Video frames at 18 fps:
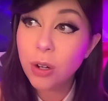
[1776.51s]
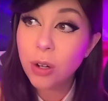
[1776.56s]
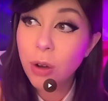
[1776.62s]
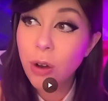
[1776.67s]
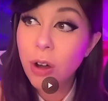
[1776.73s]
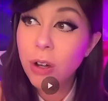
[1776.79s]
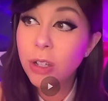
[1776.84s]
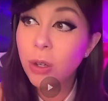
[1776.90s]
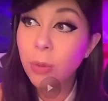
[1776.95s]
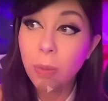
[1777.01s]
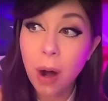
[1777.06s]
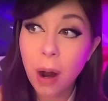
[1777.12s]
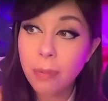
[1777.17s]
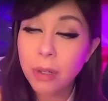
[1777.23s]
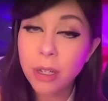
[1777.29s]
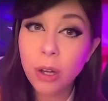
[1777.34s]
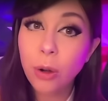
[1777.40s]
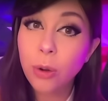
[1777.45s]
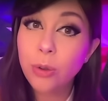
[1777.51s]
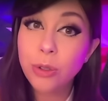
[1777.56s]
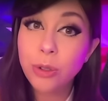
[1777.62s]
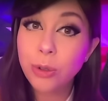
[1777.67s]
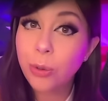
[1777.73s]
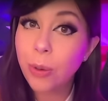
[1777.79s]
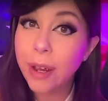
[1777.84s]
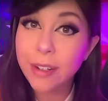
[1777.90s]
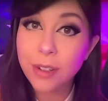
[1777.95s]
Dog, you'll probably go
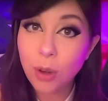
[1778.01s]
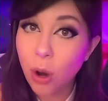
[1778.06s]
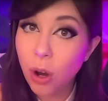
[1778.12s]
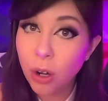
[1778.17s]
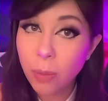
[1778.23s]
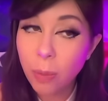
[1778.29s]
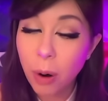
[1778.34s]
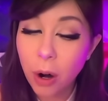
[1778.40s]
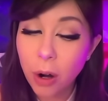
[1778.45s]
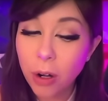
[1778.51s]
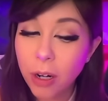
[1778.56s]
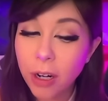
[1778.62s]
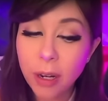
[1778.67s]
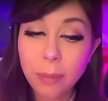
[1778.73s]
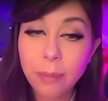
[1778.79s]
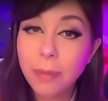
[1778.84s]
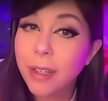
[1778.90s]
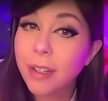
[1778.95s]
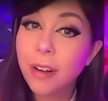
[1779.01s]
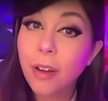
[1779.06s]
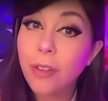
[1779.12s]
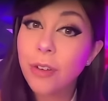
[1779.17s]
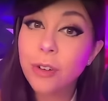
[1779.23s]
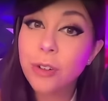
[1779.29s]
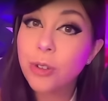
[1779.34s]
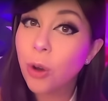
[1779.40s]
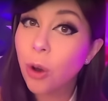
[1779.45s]
to a dog park and meet
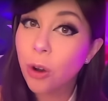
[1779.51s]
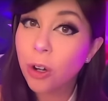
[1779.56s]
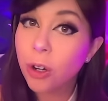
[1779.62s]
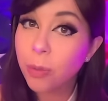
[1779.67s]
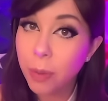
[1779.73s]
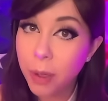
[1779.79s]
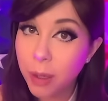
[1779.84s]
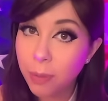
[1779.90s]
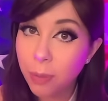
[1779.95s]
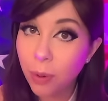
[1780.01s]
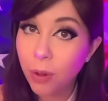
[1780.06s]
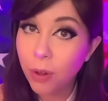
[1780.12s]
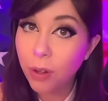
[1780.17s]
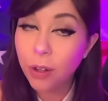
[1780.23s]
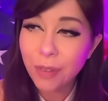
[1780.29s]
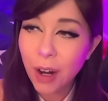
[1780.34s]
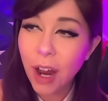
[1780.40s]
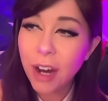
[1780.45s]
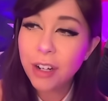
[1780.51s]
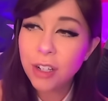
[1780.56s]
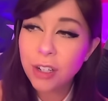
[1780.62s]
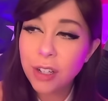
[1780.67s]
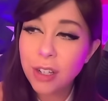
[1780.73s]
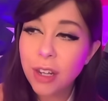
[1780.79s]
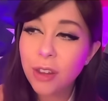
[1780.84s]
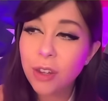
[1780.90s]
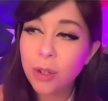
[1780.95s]
other dog people. thing is the I can
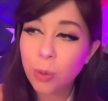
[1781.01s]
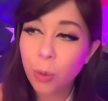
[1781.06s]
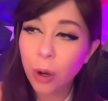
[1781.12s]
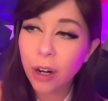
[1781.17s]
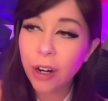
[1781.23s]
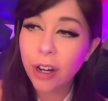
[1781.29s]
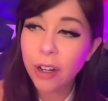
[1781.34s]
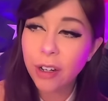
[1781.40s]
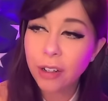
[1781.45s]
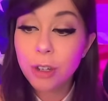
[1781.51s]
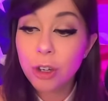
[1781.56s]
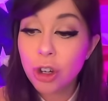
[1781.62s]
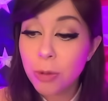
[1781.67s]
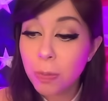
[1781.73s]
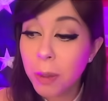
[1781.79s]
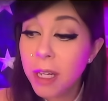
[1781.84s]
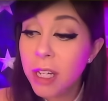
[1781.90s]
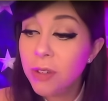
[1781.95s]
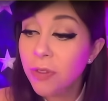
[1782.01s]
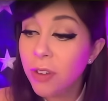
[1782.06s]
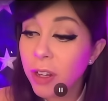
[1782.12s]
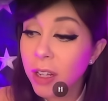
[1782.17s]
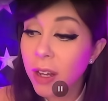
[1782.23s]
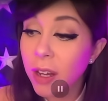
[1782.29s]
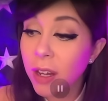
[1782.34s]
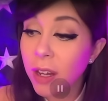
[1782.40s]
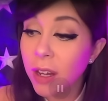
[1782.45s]
see this working. All right. please, for the hold
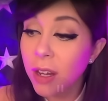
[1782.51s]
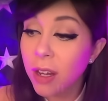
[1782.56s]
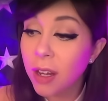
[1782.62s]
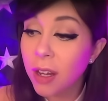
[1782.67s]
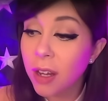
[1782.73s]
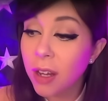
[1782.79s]
love- on.